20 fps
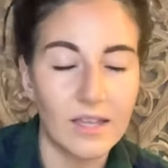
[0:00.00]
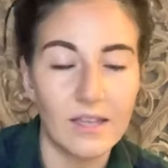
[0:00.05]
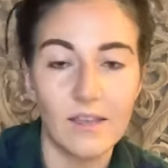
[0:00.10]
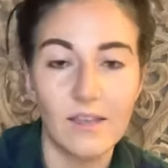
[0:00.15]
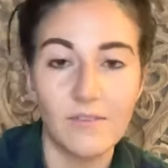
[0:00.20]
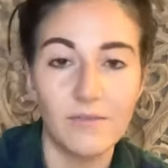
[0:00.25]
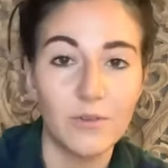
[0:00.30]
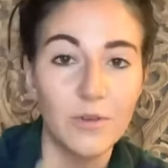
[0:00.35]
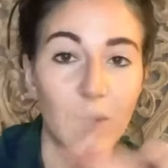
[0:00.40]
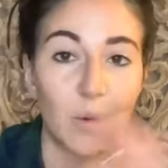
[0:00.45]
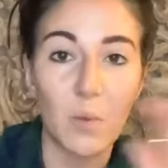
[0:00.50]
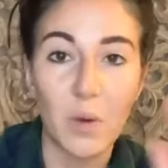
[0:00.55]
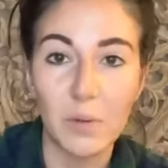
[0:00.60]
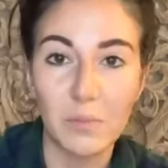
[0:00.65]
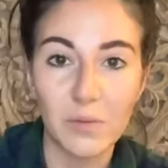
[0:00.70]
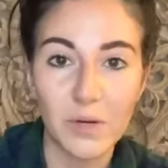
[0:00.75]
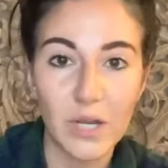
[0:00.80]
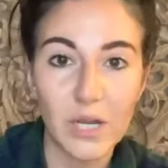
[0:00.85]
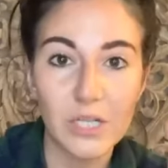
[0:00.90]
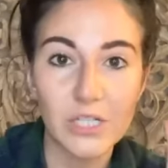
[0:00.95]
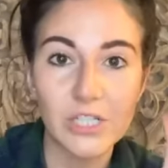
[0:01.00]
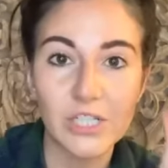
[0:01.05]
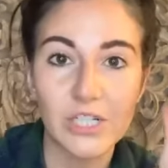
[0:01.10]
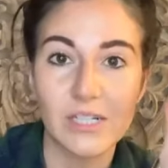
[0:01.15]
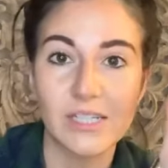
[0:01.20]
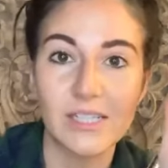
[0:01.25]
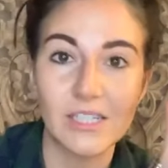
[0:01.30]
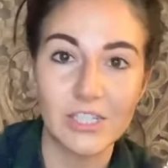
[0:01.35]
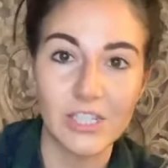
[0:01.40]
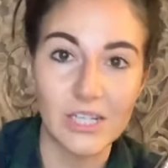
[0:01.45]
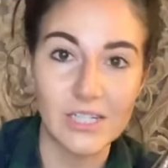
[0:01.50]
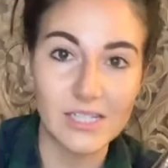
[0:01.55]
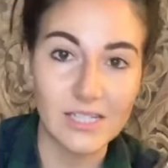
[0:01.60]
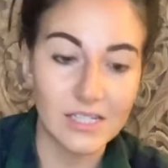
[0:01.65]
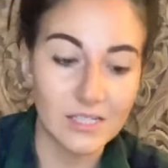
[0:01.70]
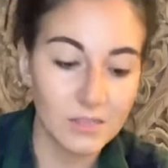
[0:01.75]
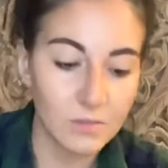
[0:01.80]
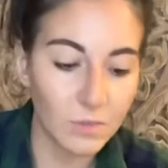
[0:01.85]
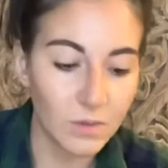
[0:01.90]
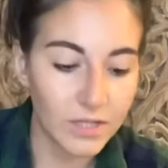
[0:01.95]
If you get one brush, I suggest
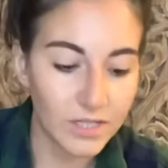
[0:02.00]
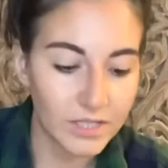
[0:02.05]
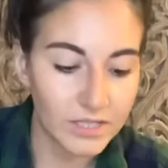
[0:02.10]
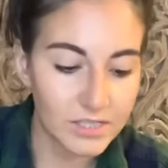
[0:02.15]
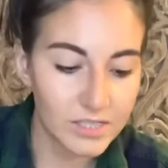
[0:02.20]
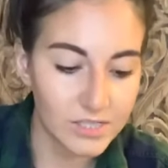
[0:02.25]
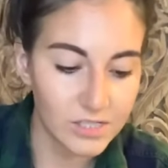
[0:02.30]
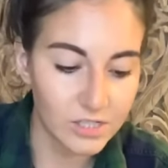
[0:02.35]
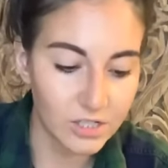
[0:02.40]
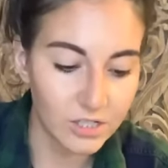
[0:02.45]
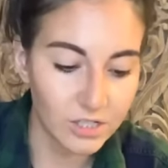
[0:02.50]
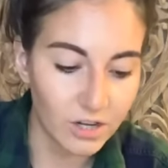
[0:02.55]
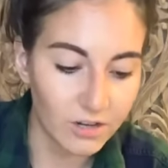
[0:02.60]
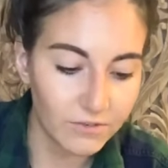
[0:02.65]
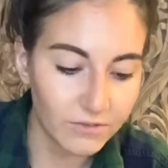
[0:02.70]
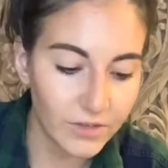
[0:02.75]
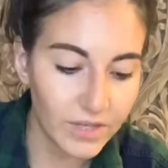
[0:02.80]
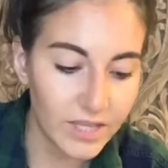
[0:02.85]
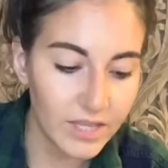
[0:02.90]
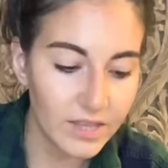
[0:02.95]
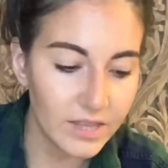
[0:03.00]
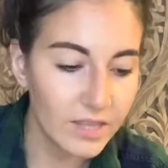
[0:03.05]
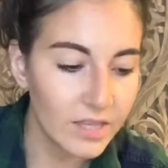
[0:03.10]
this one to start off with.